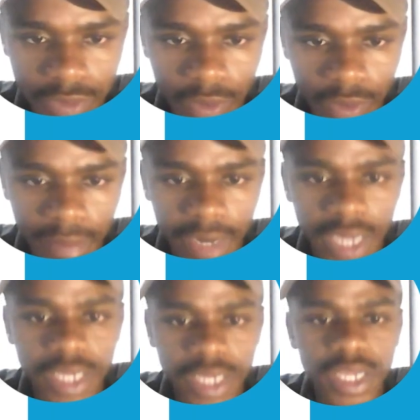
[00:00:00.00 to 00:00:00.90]

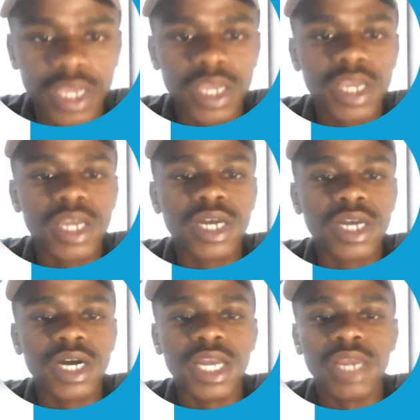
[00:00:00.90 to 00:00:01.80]
whereby
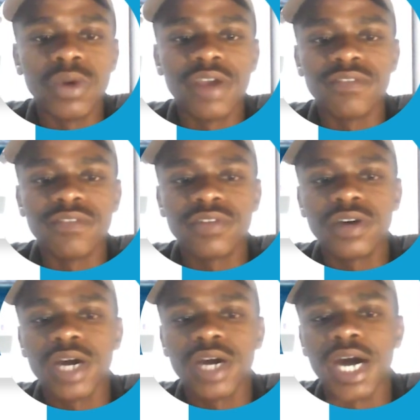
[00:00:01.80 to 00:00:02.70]
we have
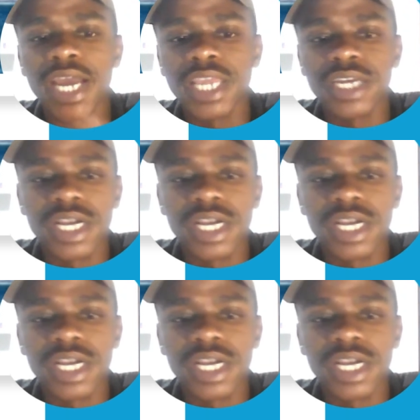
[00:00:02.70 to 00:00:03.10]
high